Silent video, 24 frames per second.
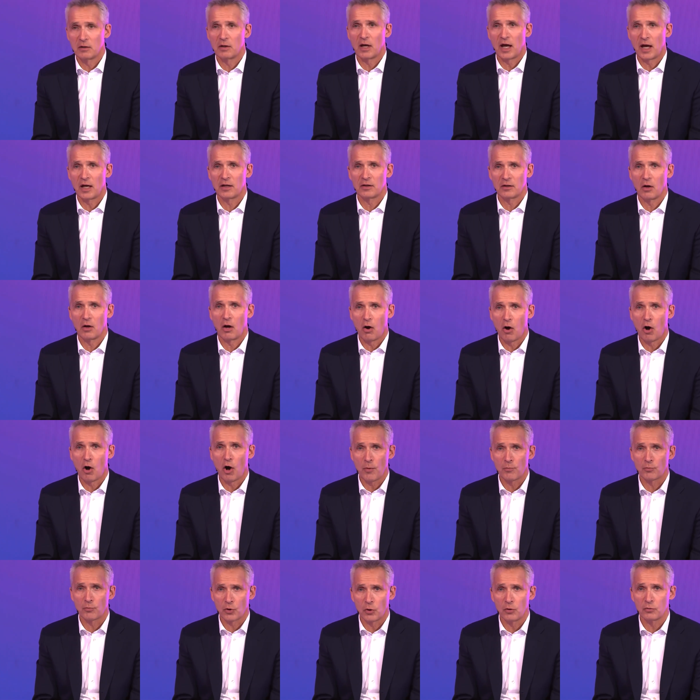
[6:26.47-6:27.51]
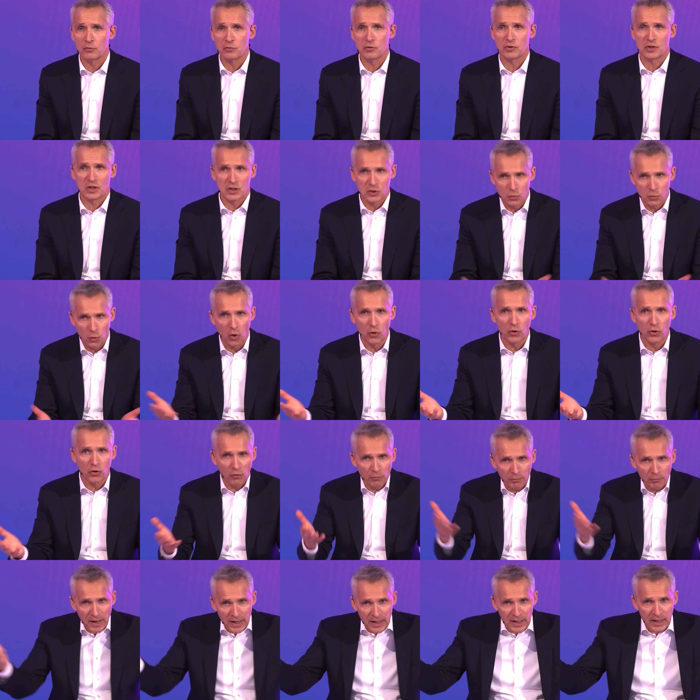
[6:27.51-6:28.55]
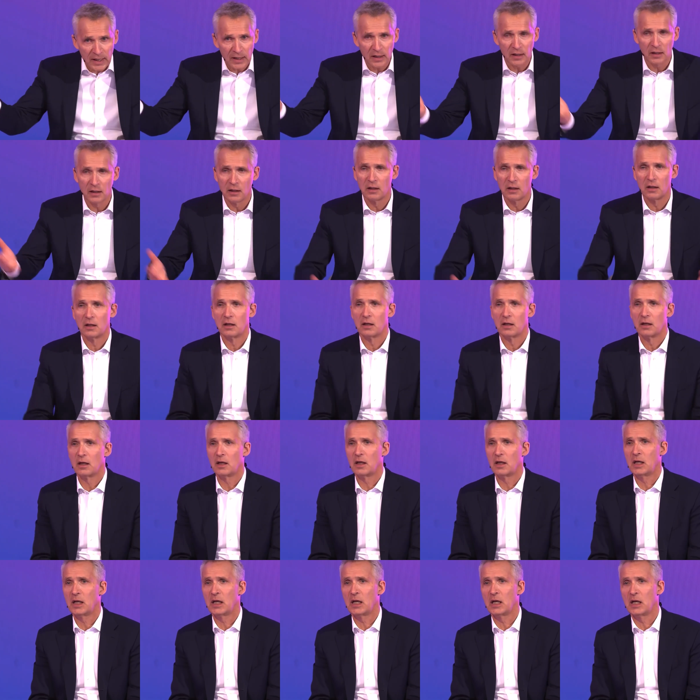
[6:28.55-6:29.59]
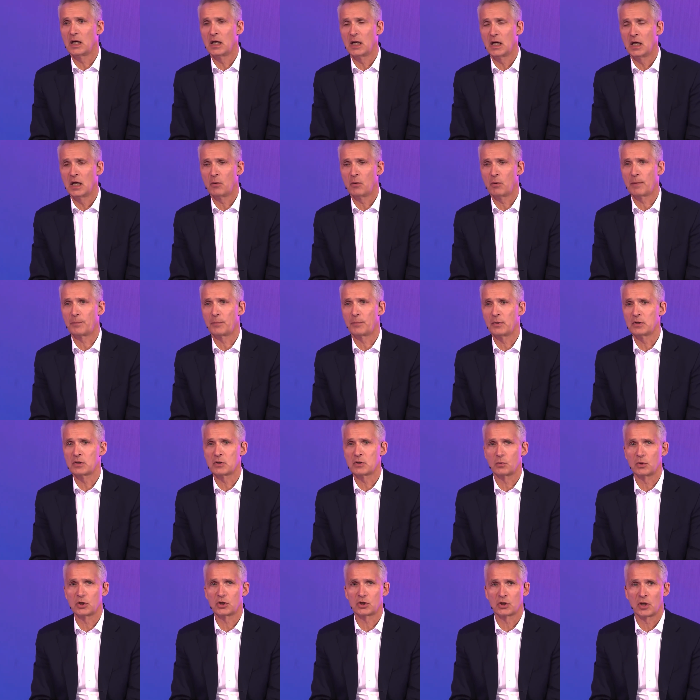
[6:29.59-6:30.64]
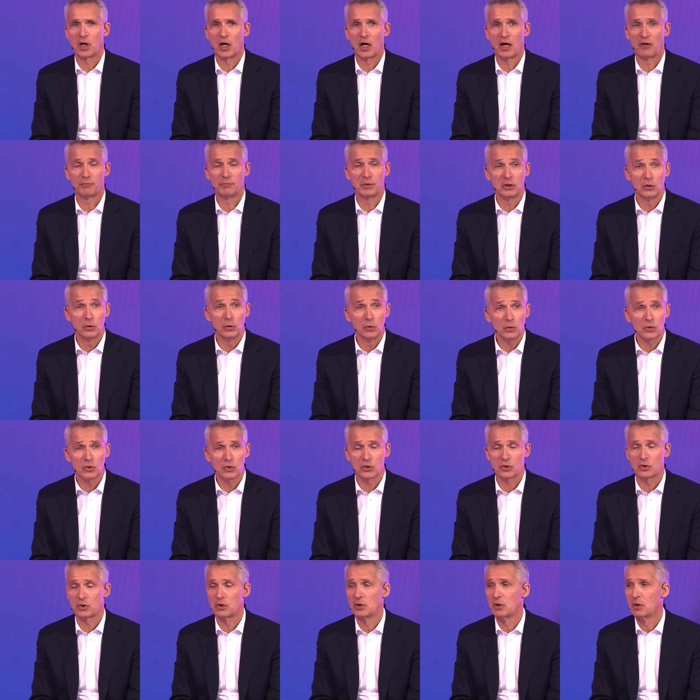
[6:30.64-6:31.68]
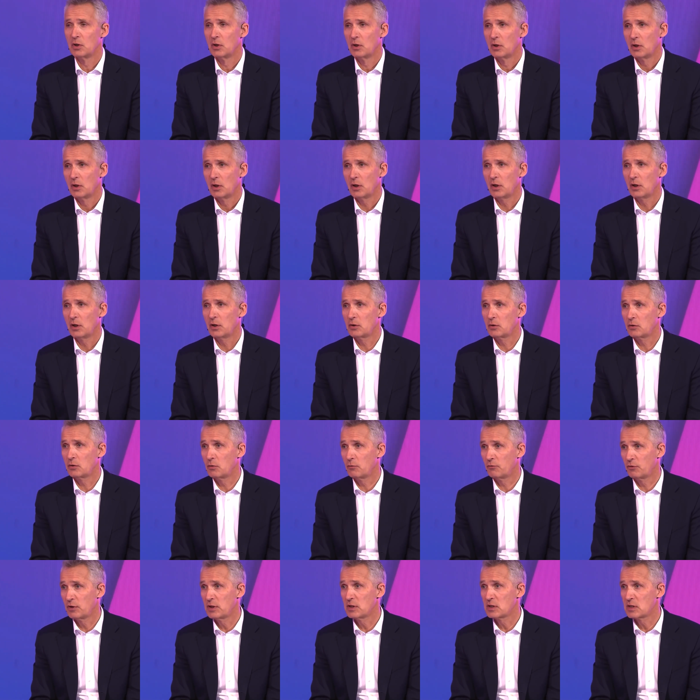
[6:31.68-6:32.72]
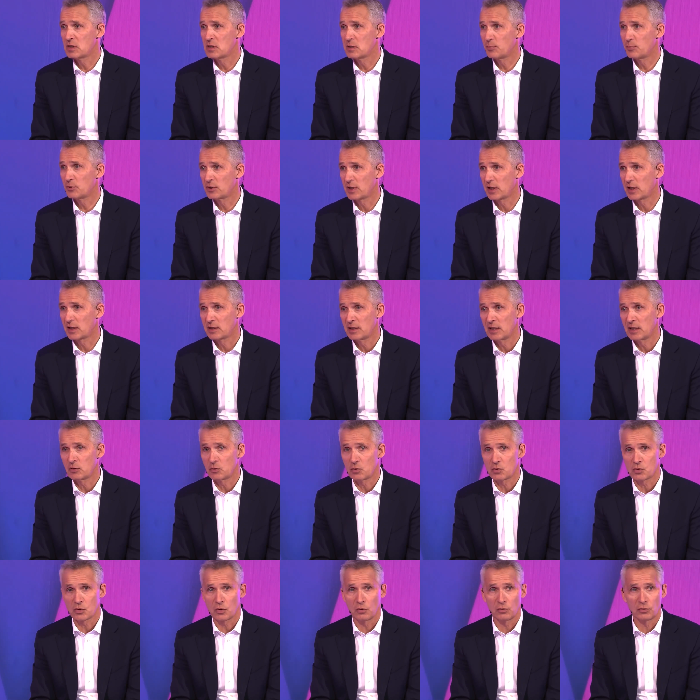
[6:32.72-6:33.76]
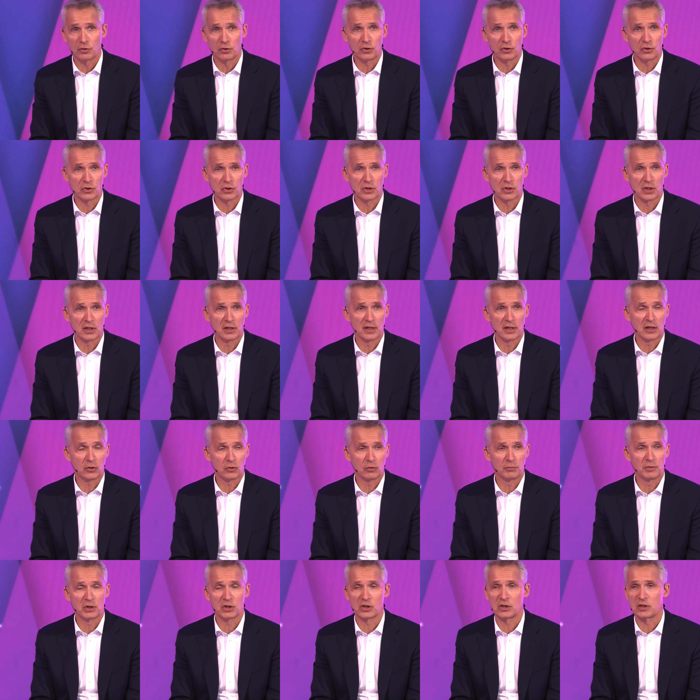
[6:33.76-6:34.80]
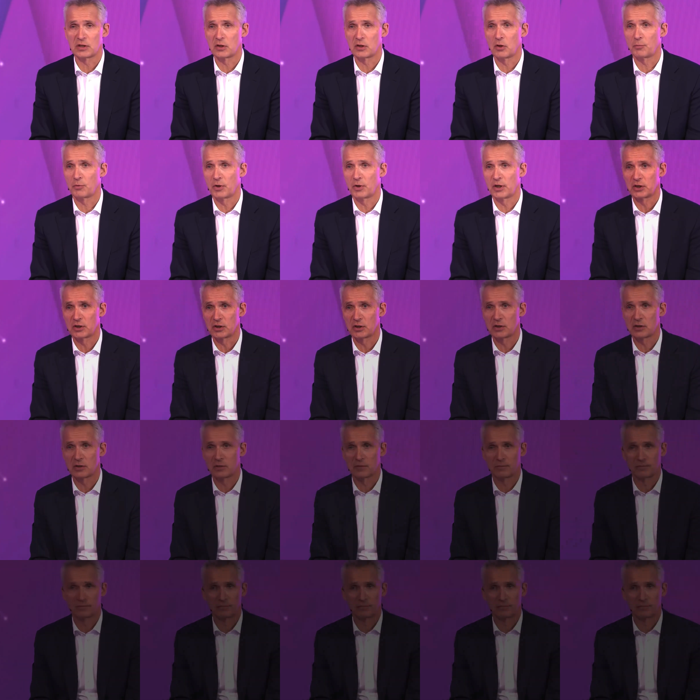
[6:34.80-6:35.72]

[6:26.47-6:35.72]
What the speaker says: And armed drones is one of many weapons which have been used to, for instance, protect NATO soldiers in NATO missions and operations.